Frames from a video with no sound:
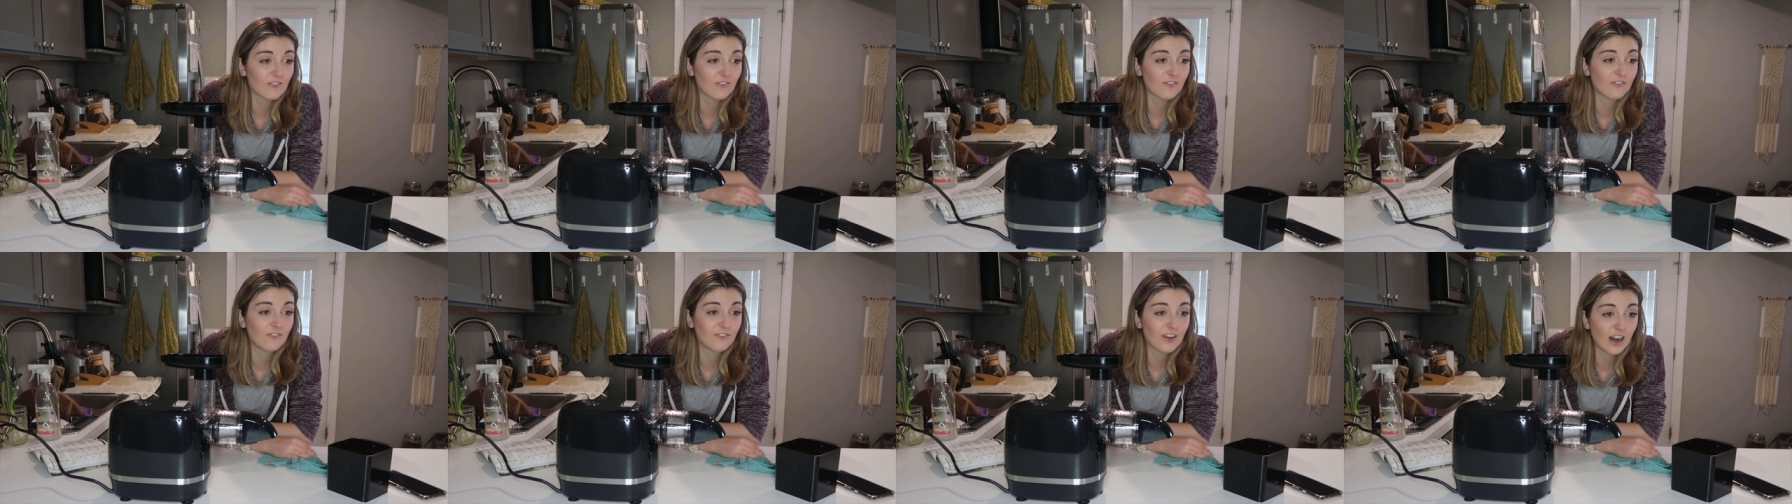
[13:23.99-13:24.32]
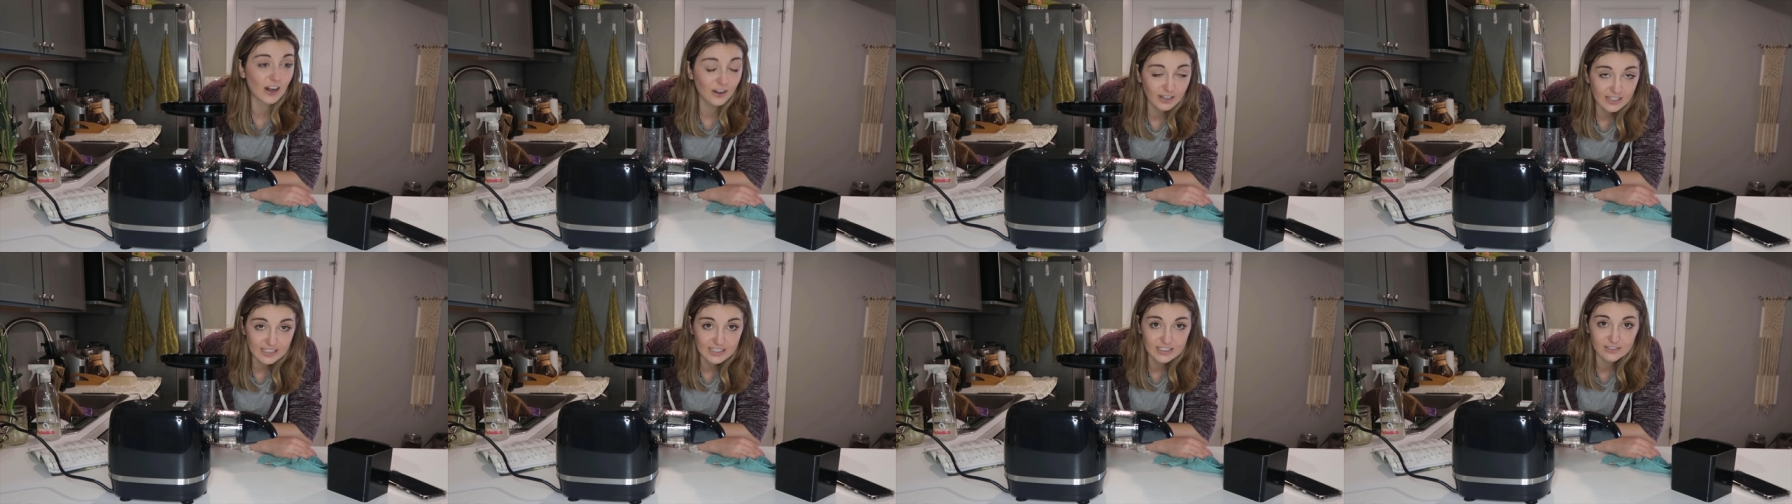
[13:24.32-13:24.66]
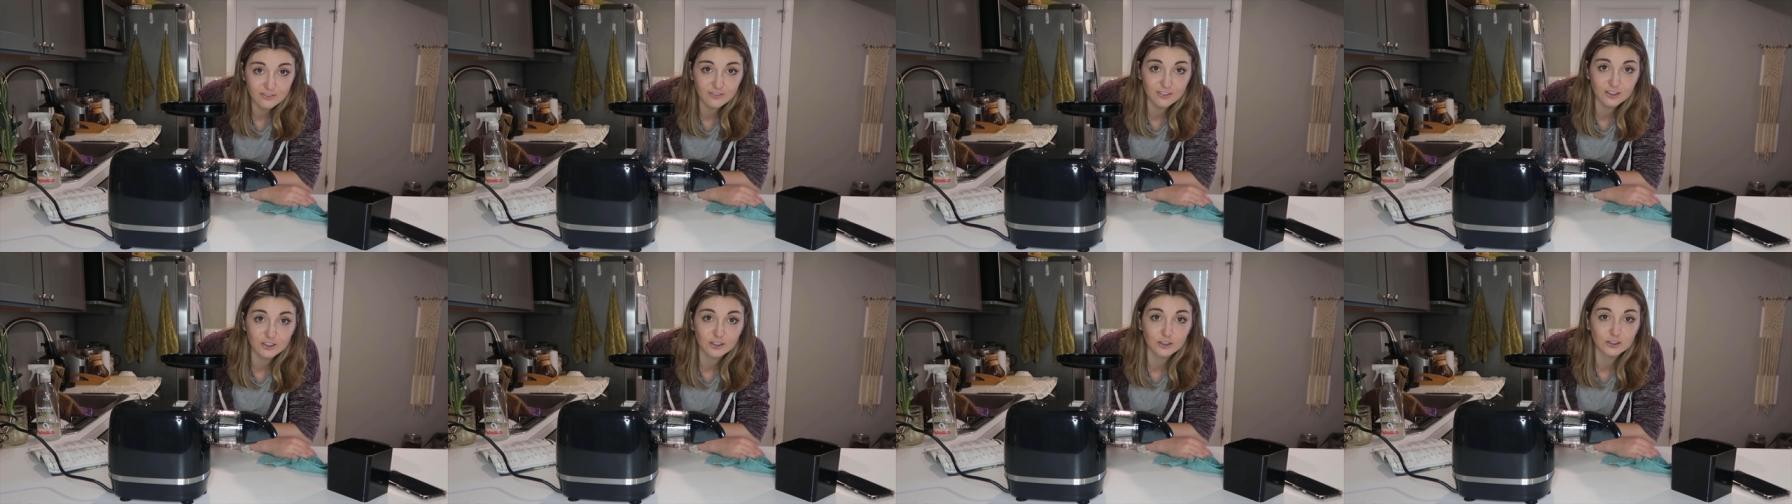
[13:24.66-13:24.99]
very
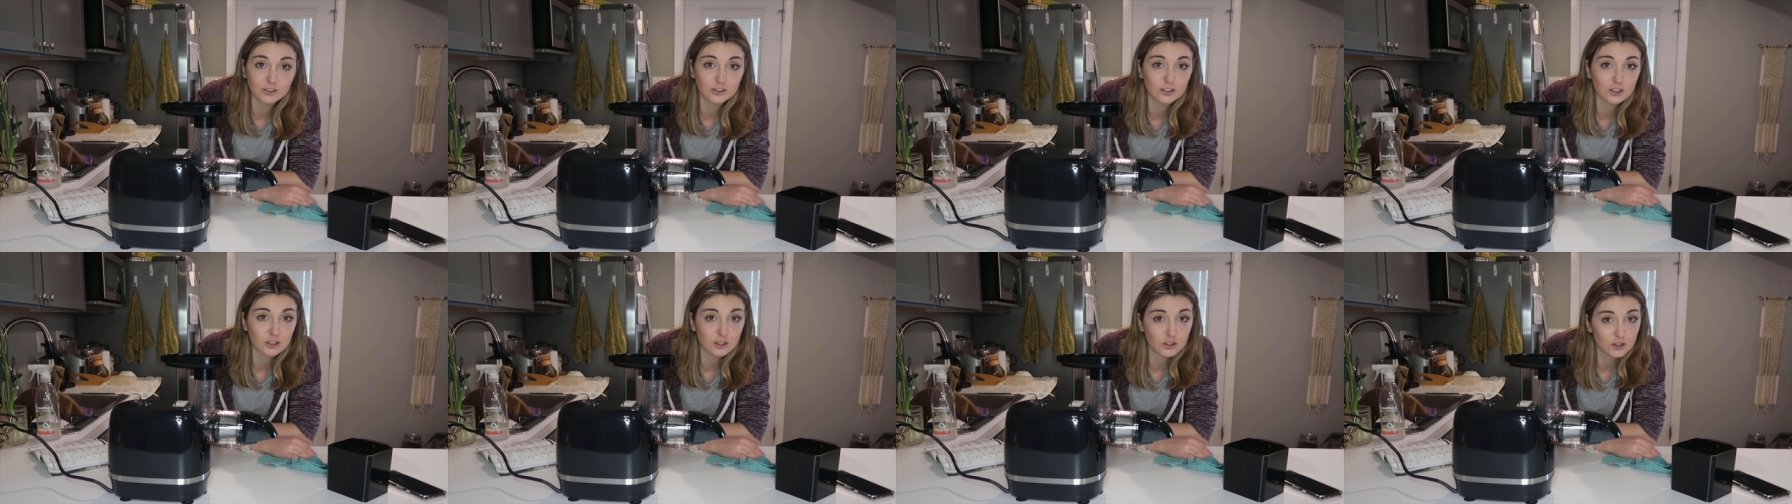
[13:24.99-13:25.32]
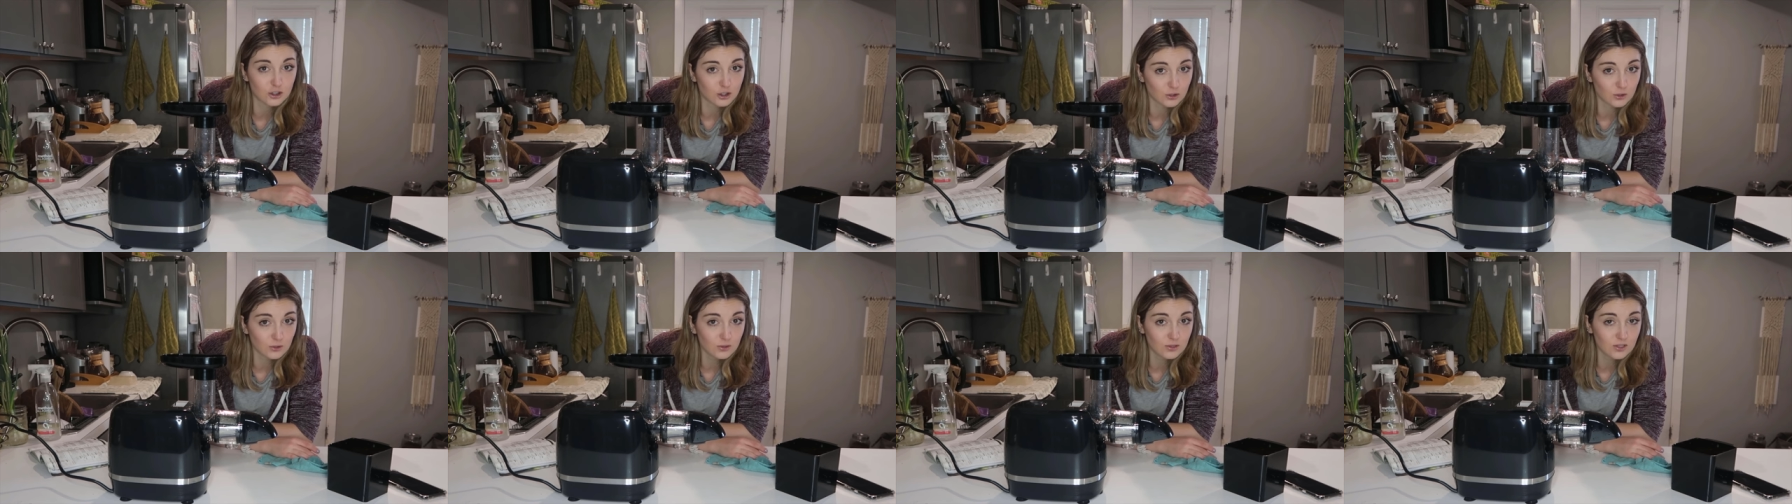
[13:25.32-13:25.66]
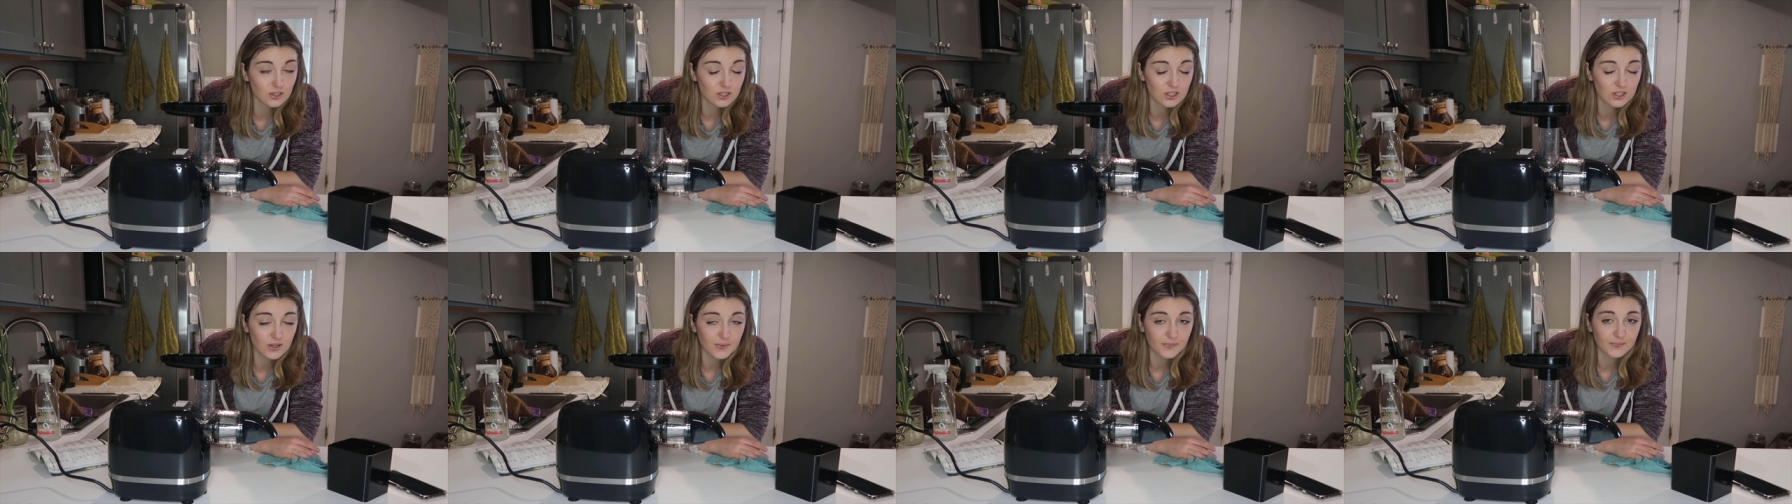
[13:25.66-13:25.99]
difficult to
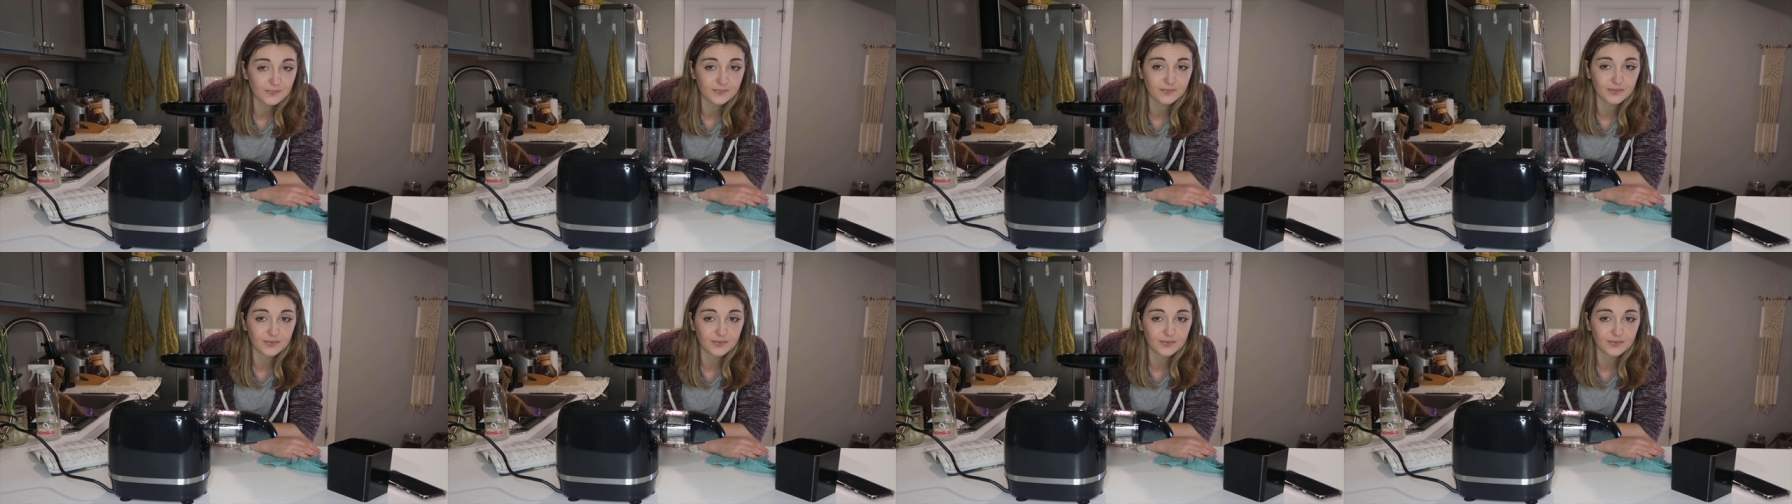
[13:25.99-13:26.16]
juice.